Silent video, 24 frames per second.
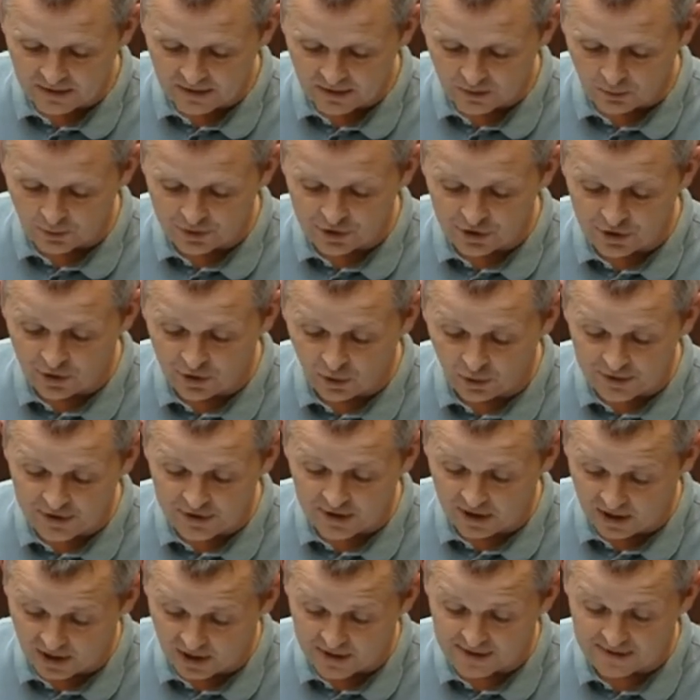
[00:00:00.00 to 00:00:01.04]
which is going to
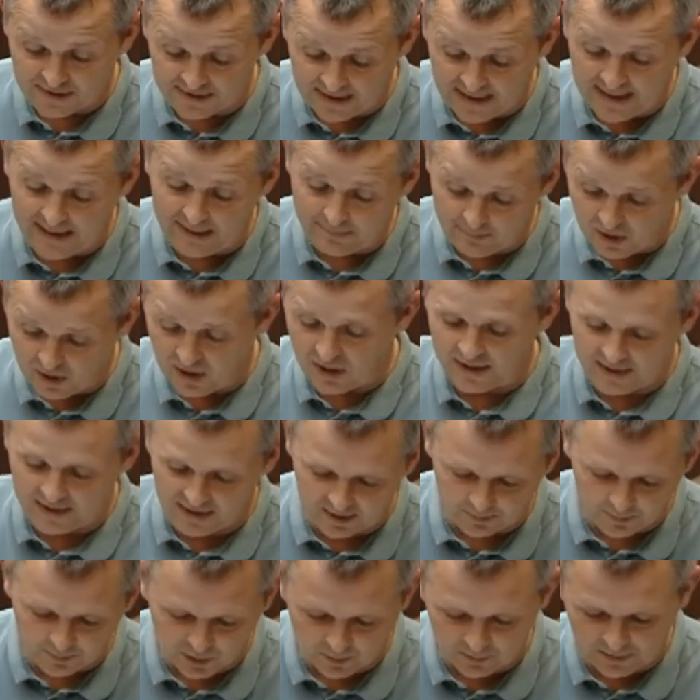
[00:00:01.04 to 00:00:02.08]
cost them, i.e.
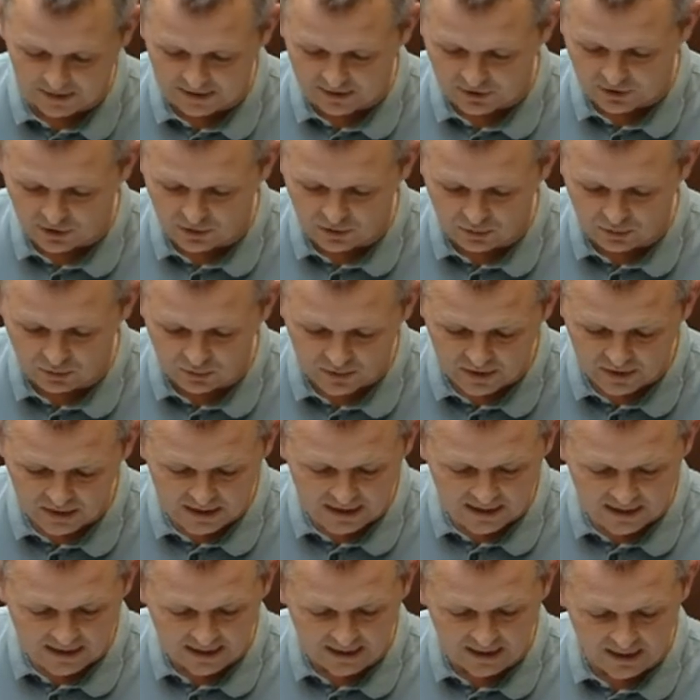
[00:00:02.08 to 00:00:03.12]
the public, you,
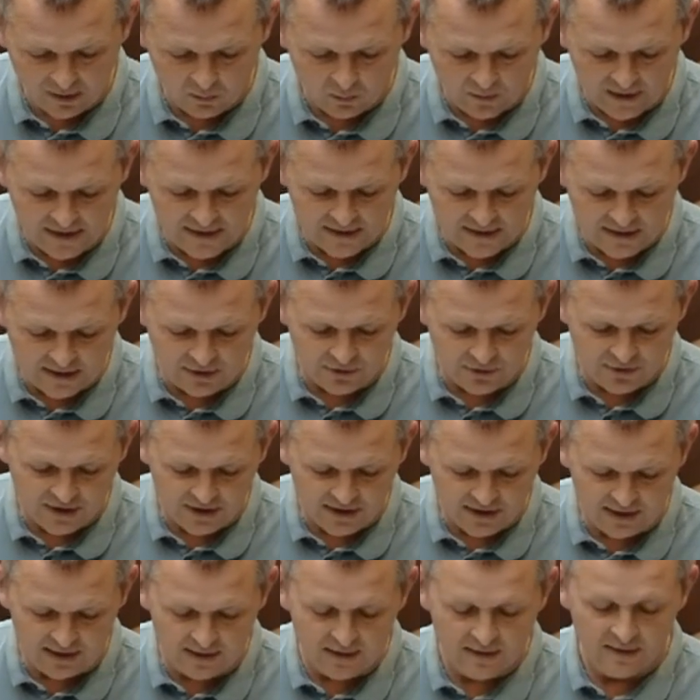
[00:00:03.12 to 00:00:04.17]
wait till you
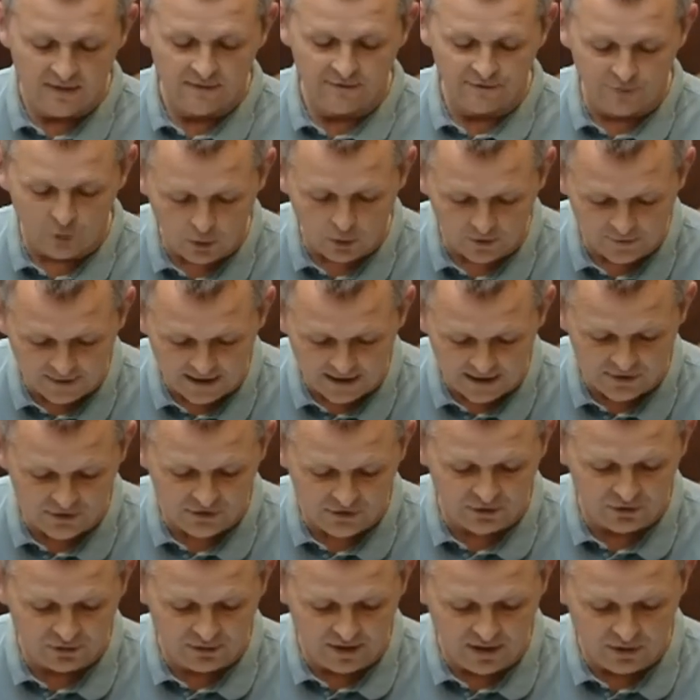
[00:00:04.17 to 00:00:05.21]
see,
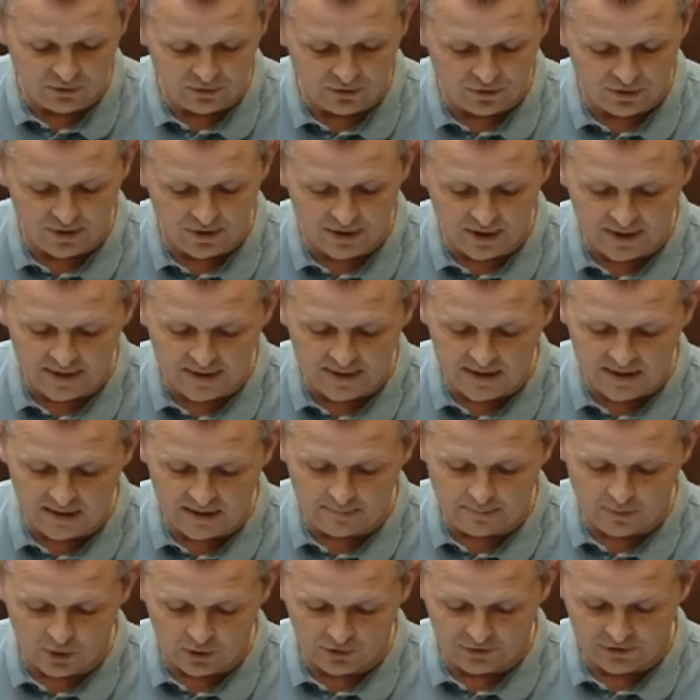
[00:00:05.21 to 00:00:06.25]
4,390 a
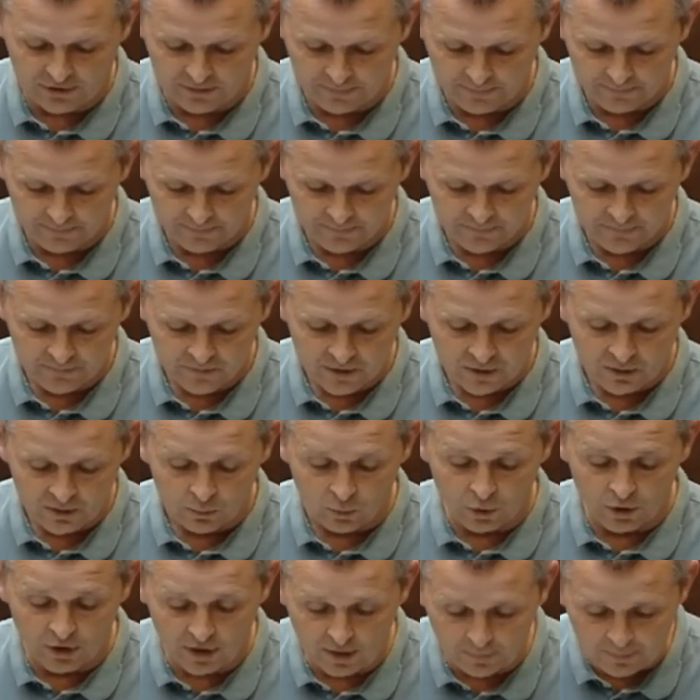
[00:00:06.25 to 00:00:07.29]
month.
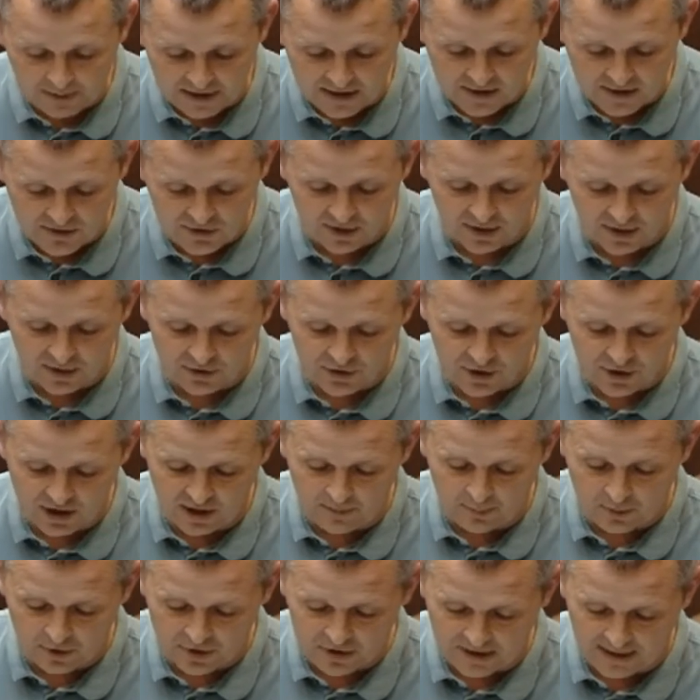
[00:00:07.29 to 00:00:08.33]
Wouldn't it be easier and
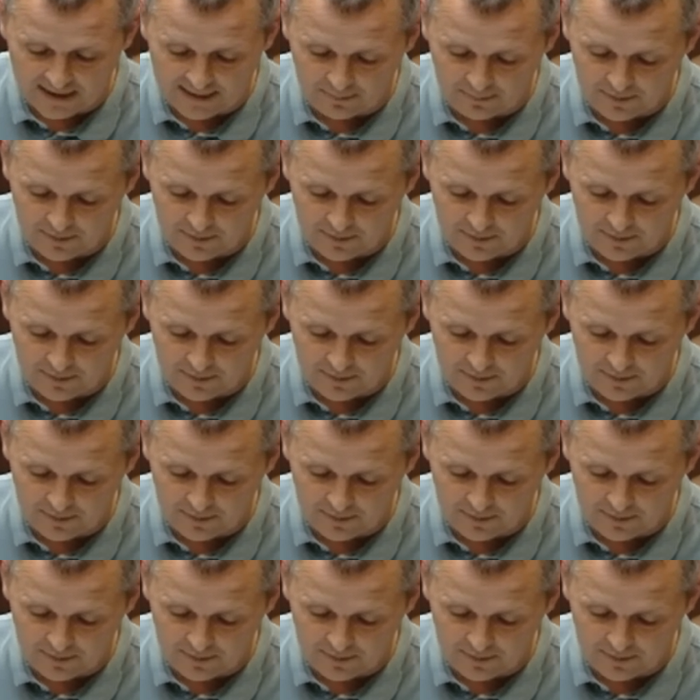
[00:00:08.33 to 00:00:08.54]
cheaper to let